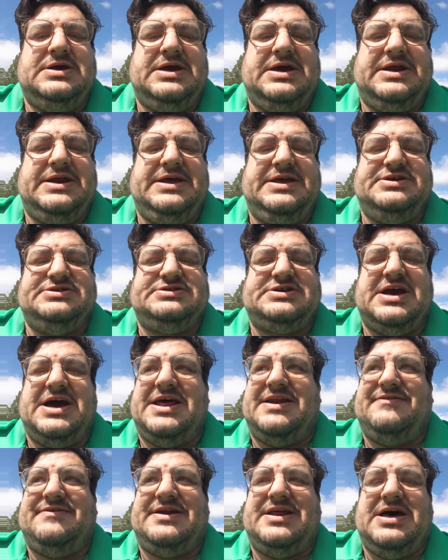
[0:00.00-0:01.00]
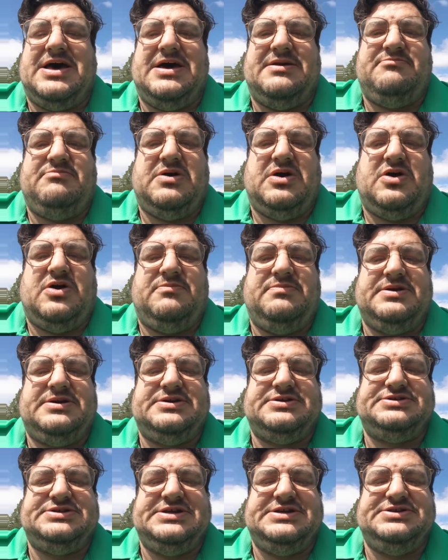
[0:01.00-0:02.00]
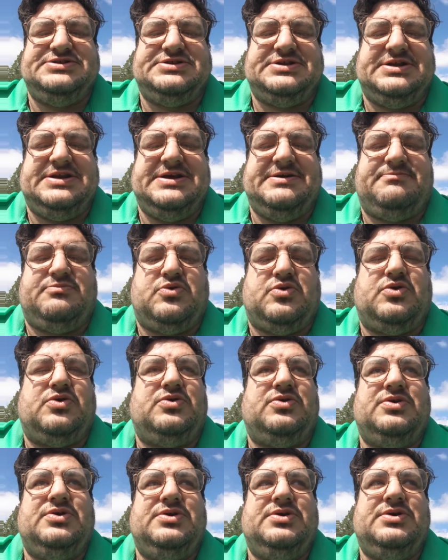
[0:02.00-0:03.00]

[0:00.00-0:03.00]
And he's kind of an oddball because he's a liberal